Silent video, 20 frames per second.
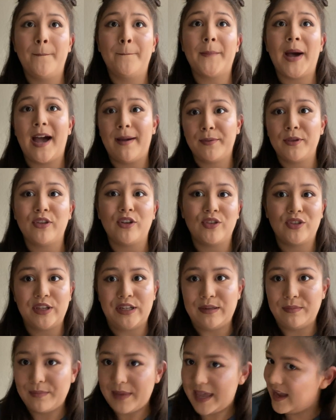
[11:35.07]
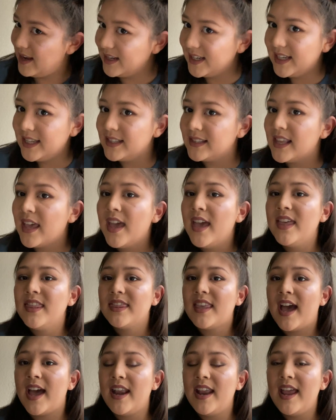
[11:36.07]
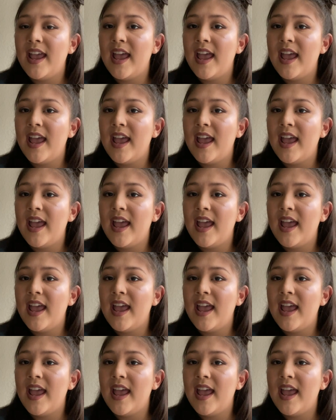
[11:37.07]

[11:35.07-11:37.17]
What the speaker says: popular the demand is, that